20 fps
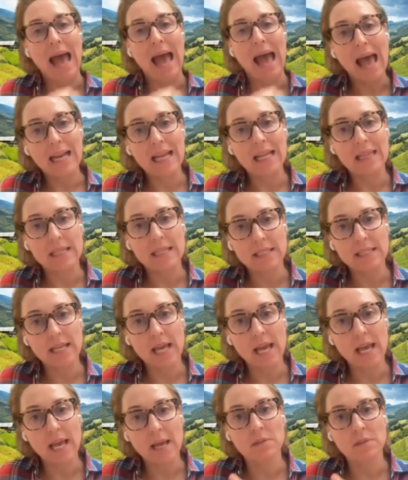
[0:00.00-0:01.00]
and at
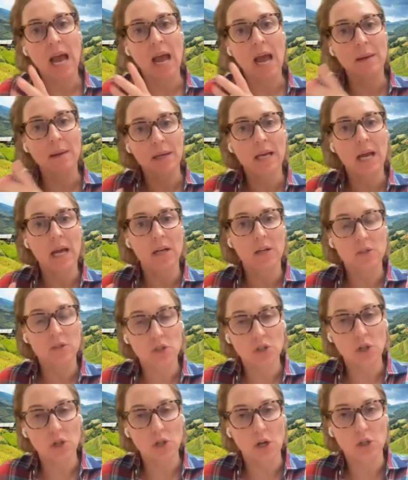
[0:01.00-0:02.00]
the same time it kind
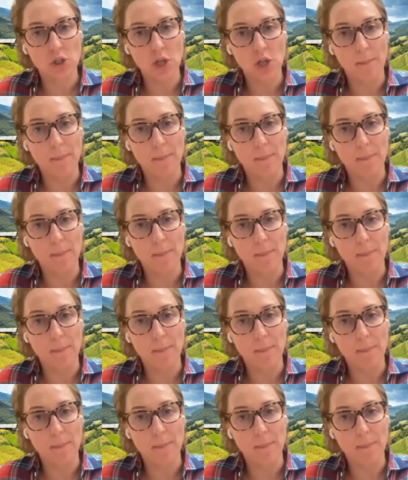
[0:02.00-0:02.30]
of starts